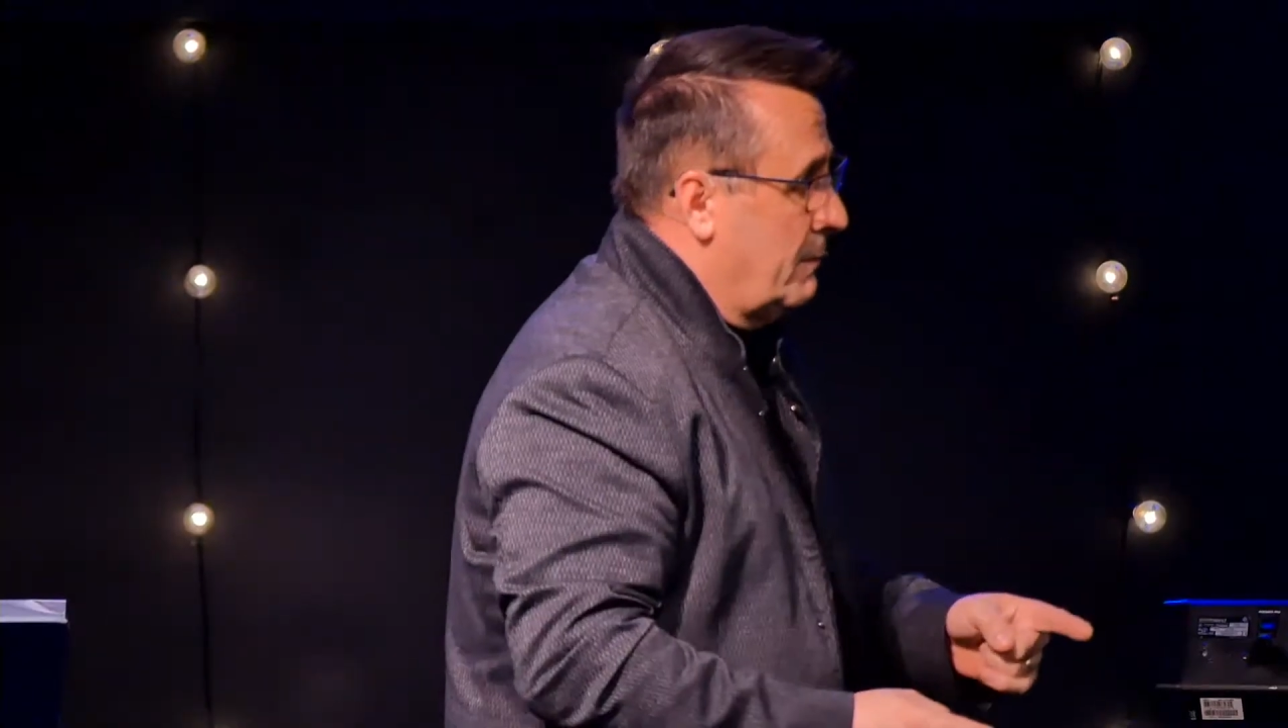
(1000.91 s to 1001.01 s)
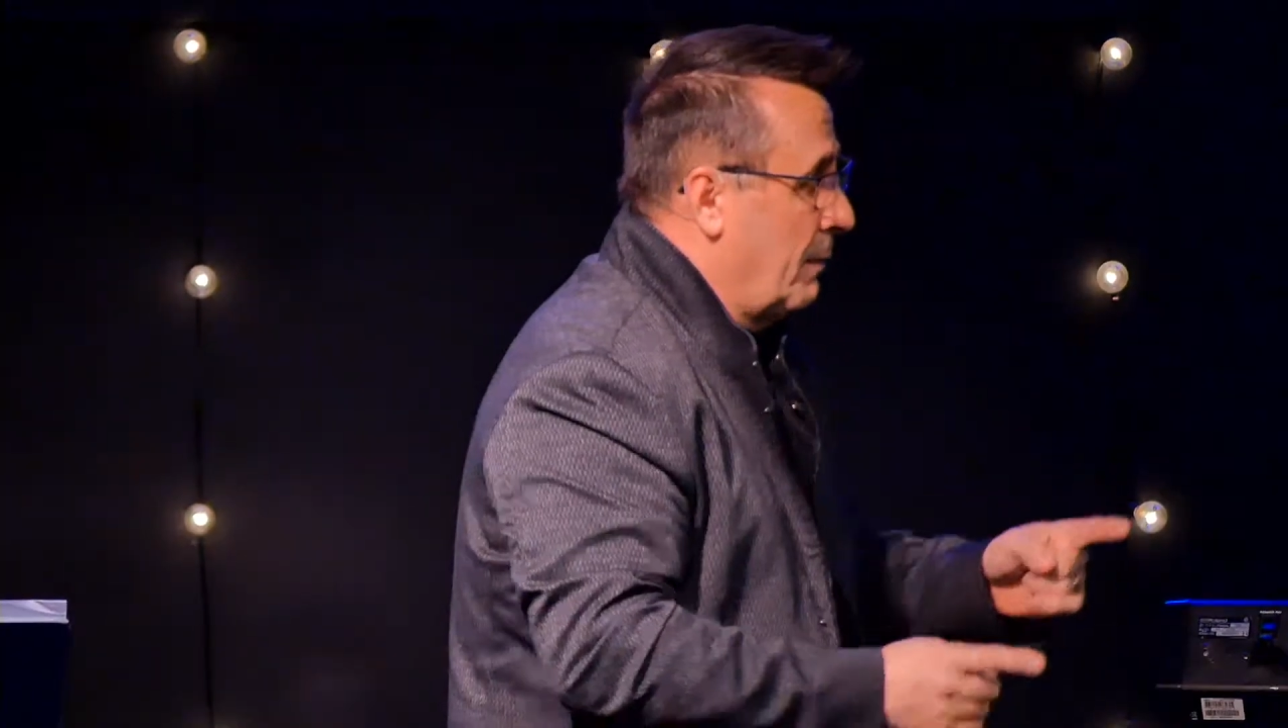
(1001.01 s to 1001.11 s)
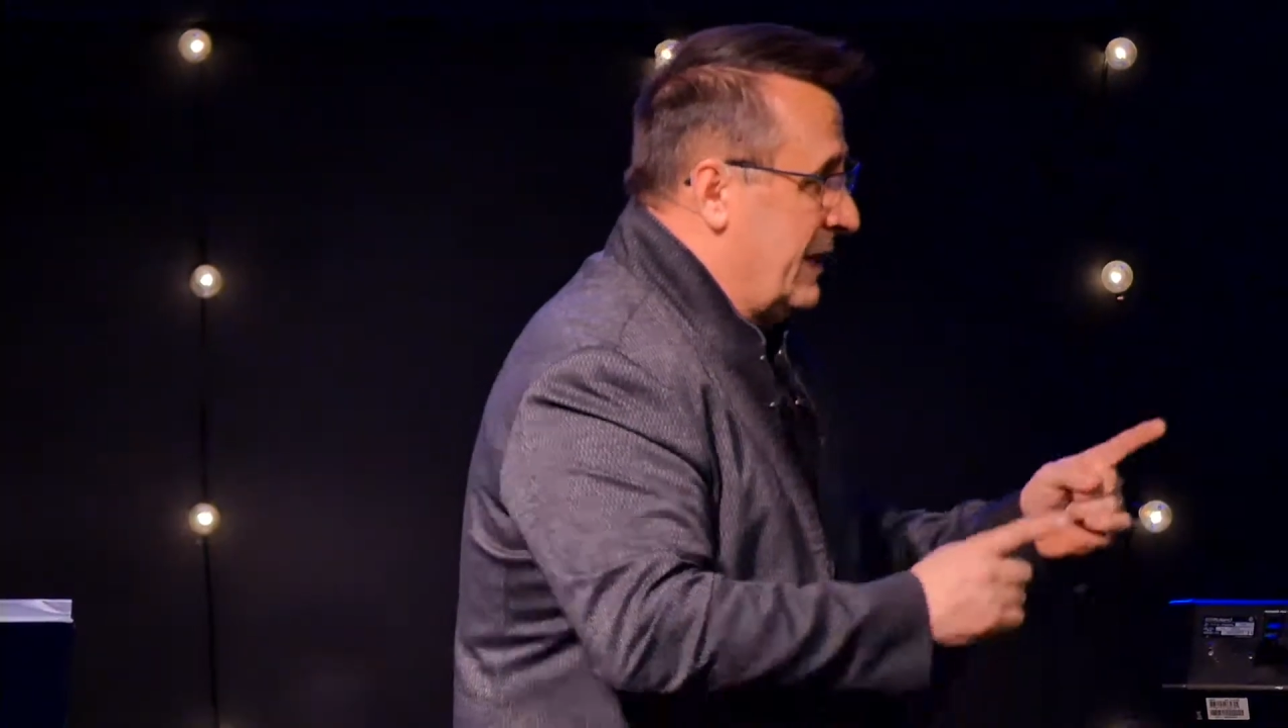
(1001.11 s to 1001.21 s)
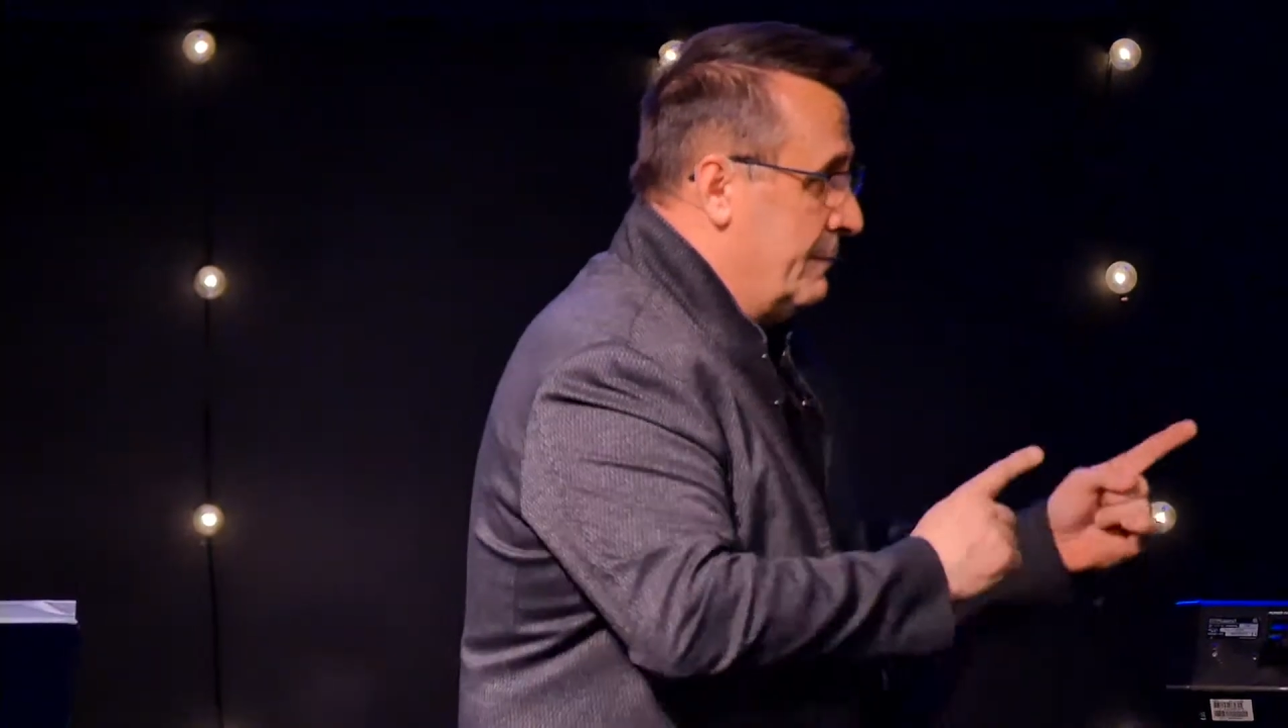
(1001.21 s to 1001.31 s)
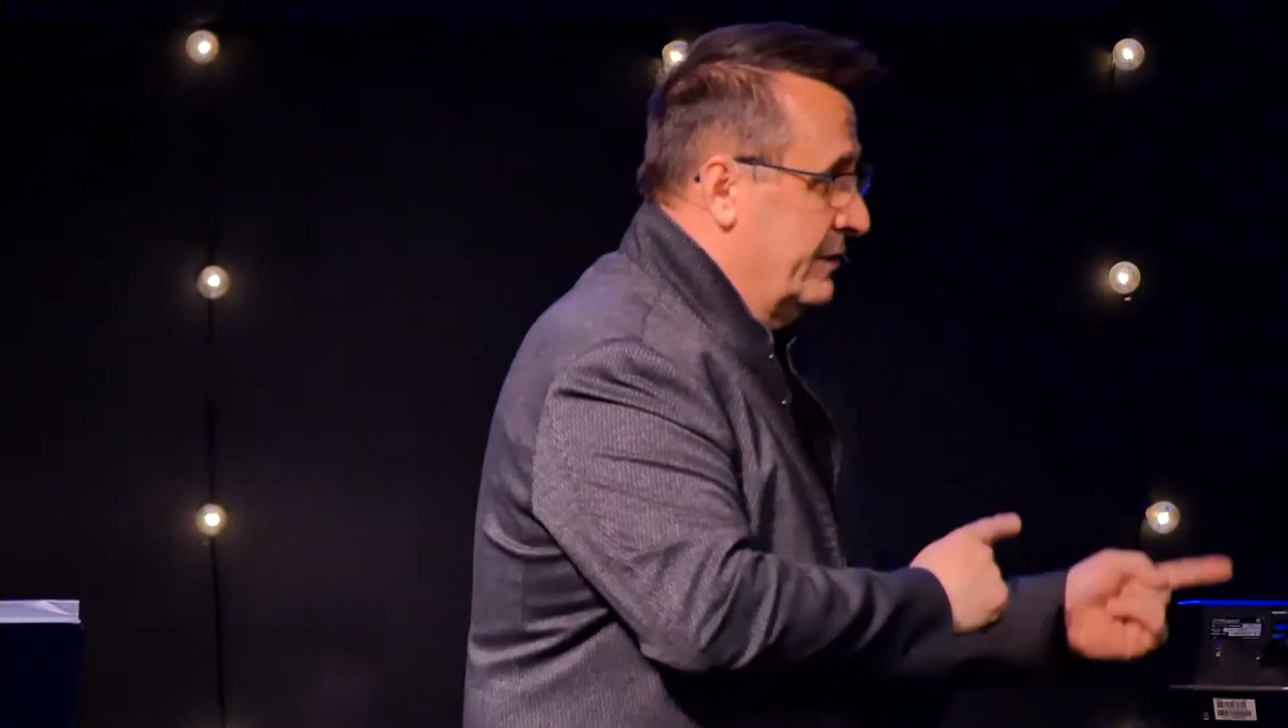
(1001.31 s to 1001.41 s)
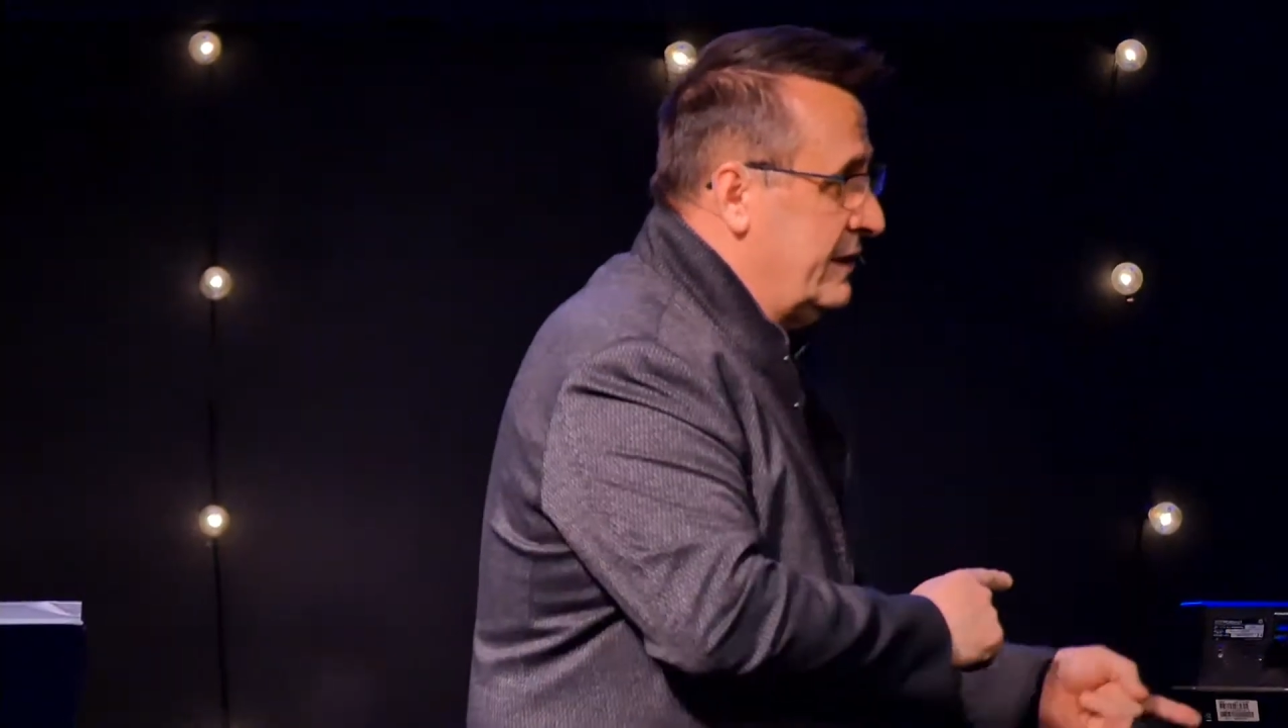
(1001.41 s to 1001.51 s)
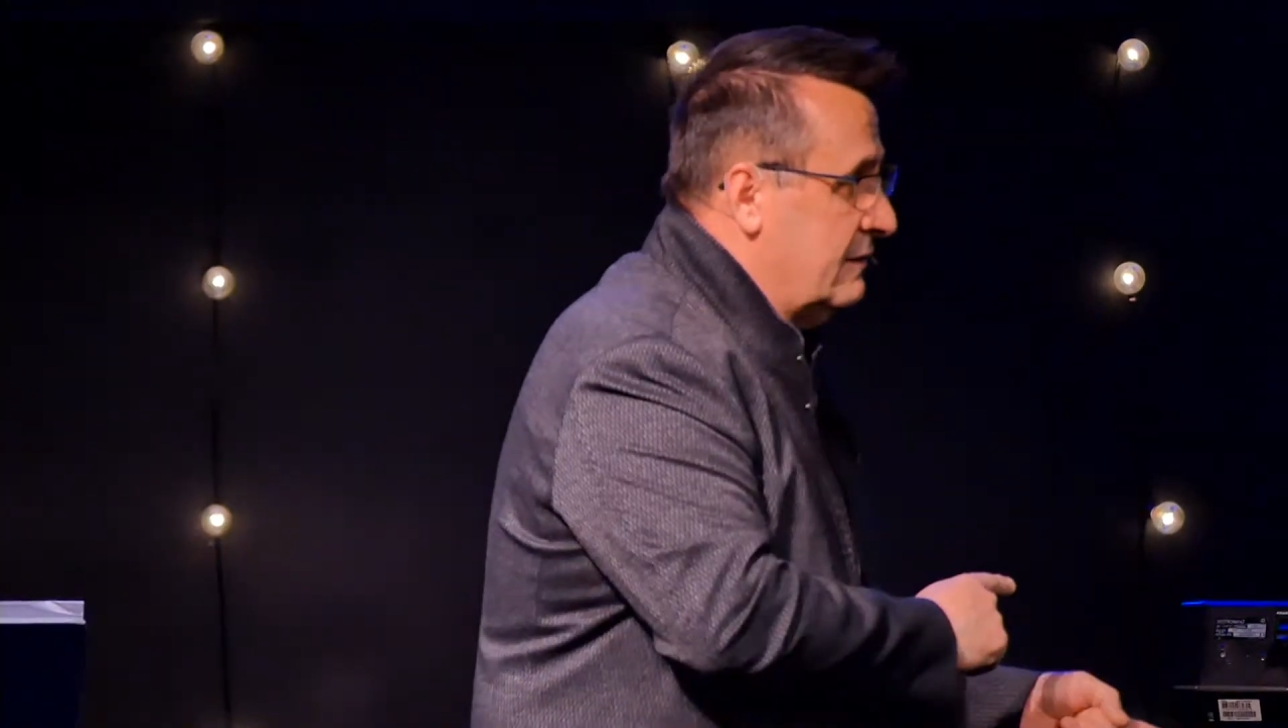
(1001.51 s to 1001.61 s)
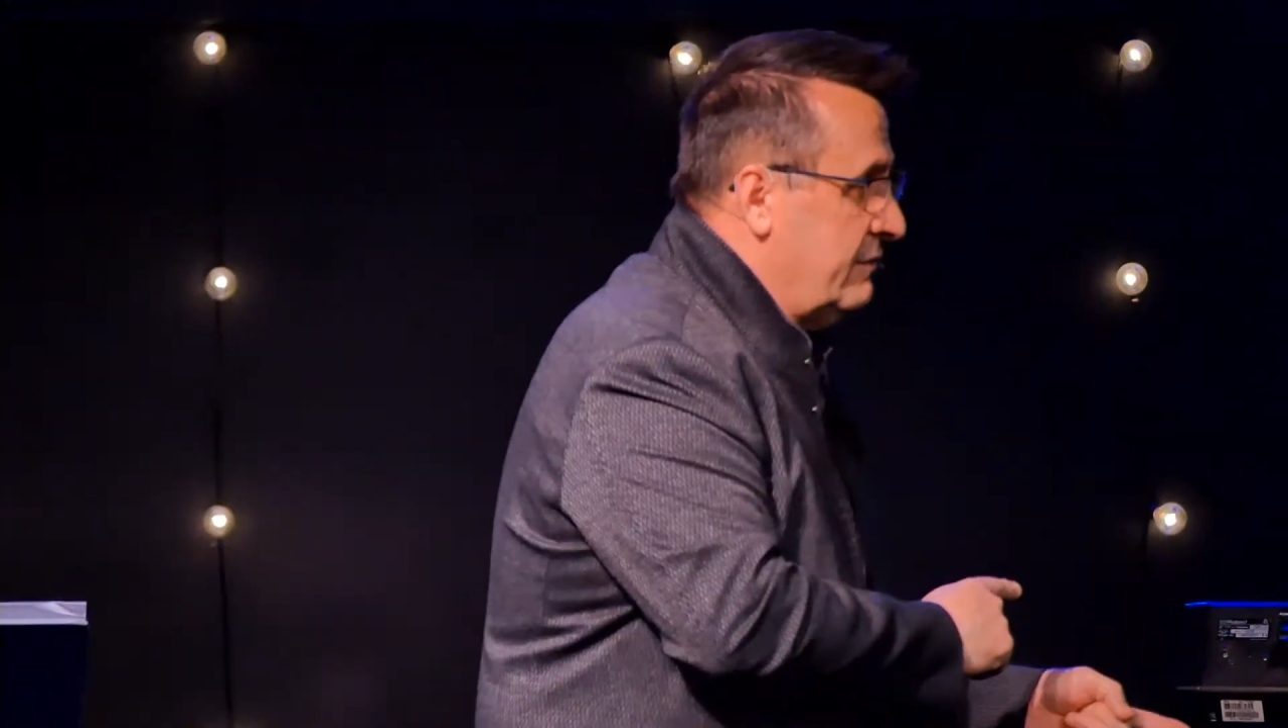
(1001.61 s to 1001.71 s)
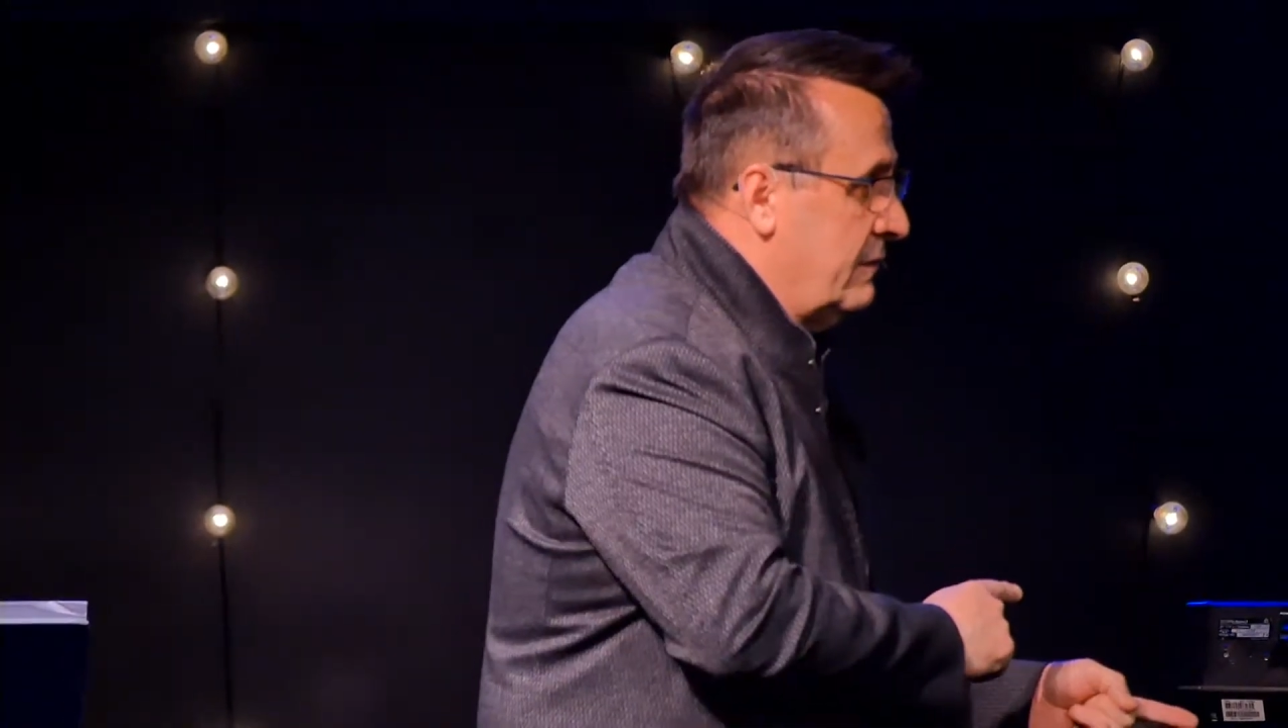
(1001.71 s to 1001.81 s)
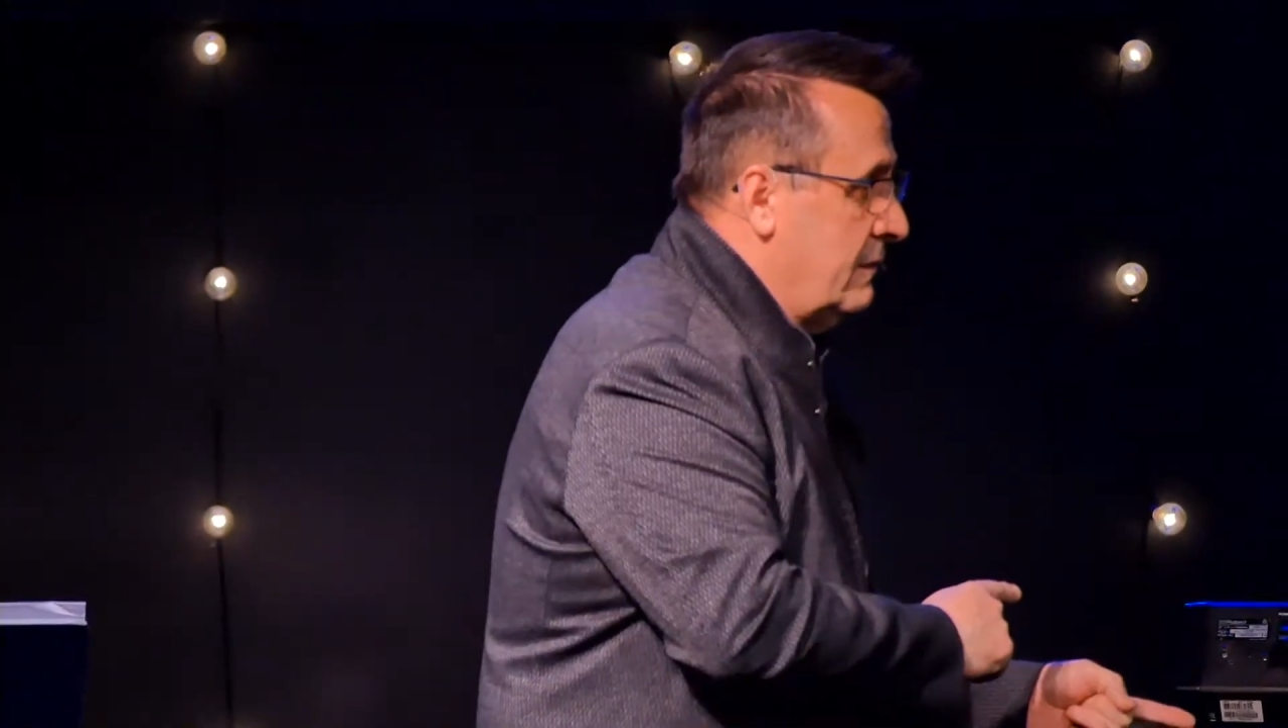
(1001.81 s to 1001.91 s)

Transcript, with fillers: moment I believe.